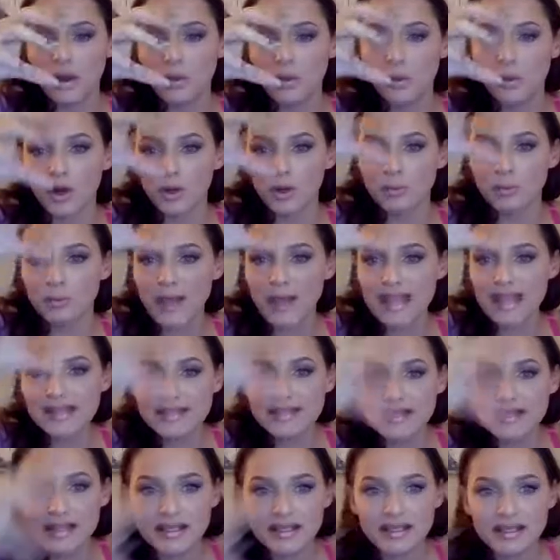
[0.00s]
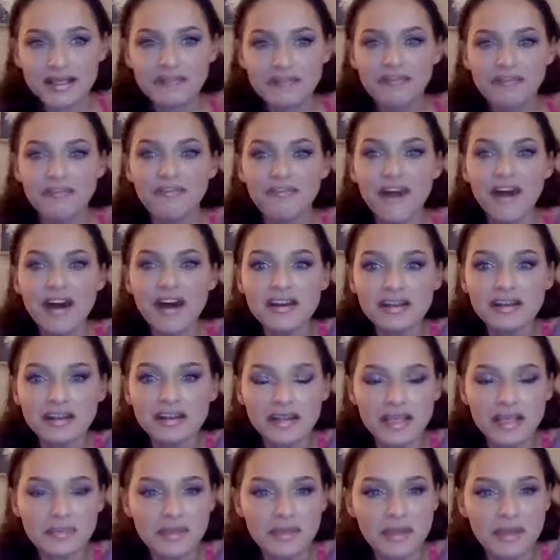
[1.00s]
we're basically
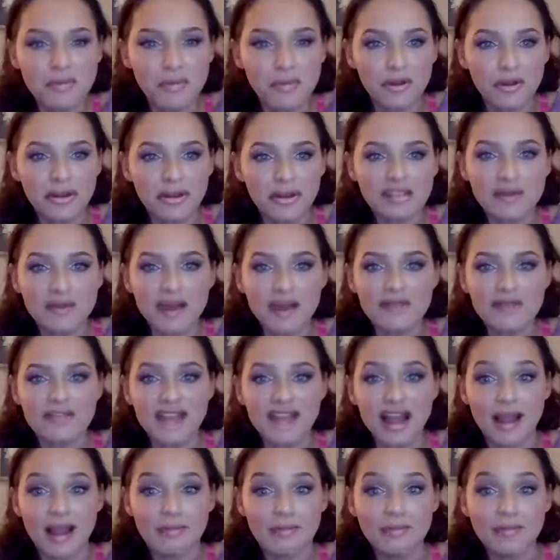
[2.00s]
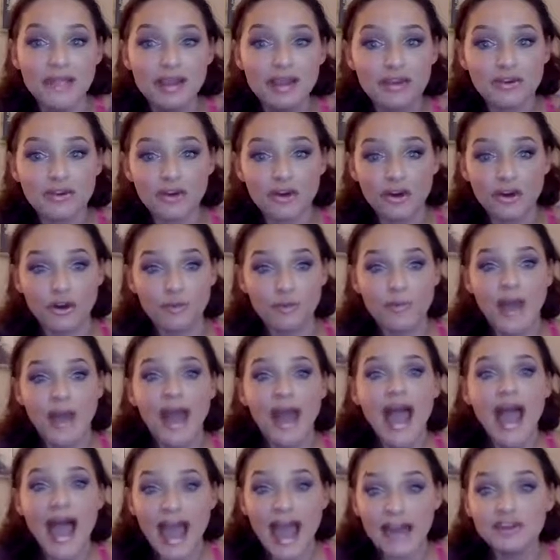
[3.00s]
funneling people into my VIP group,
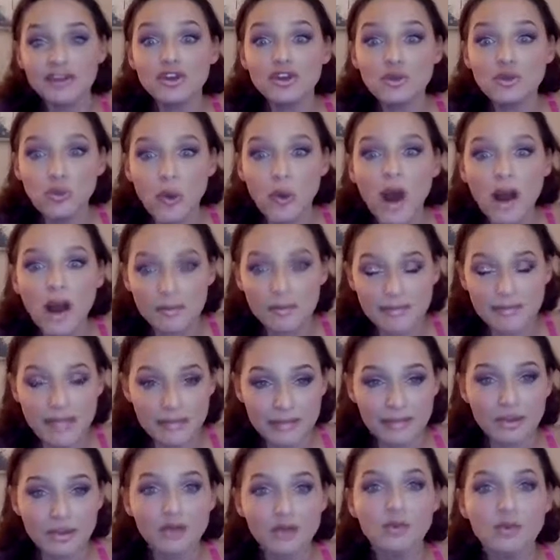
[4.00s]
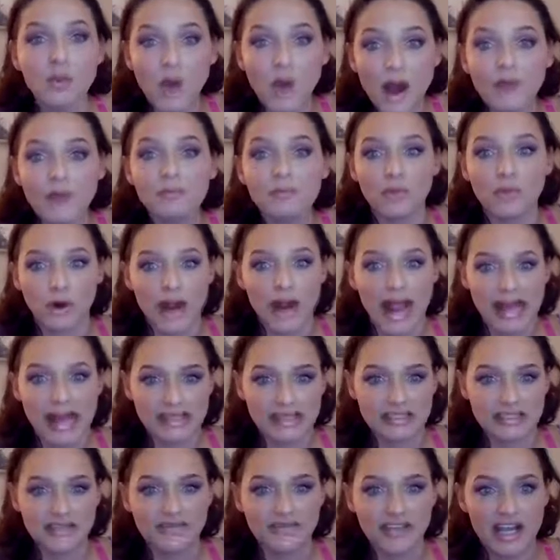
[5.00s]
and you want more
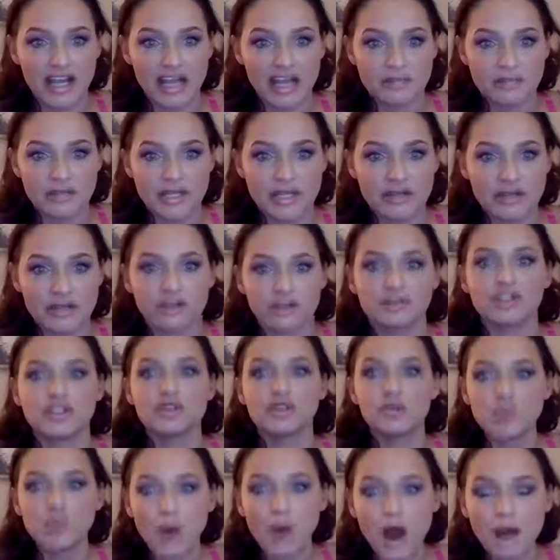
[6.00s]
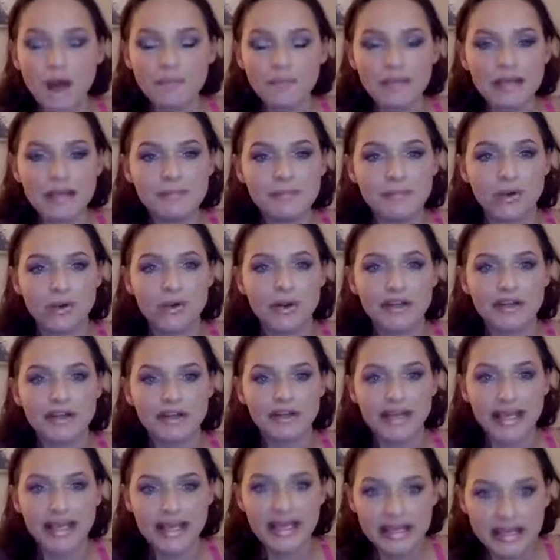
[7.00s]
active VIP groups. You want people
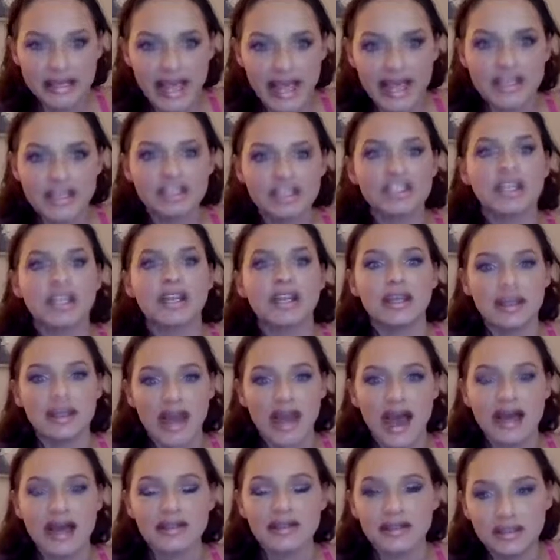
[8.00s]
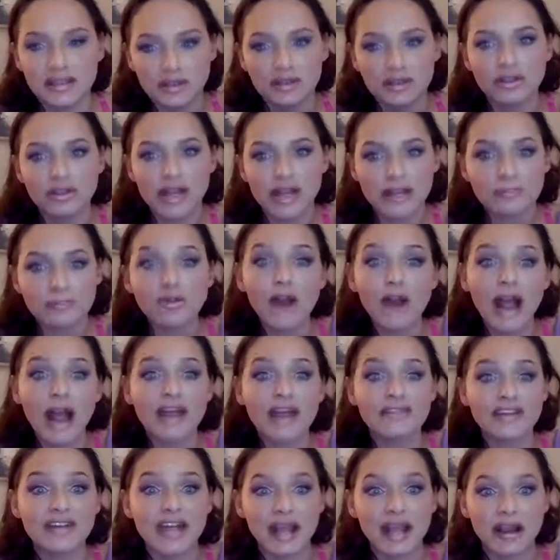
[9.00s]
engaging in that little like
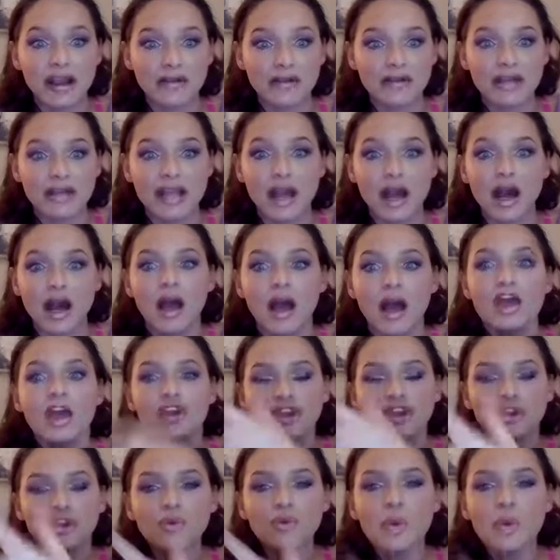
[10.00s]
private area. You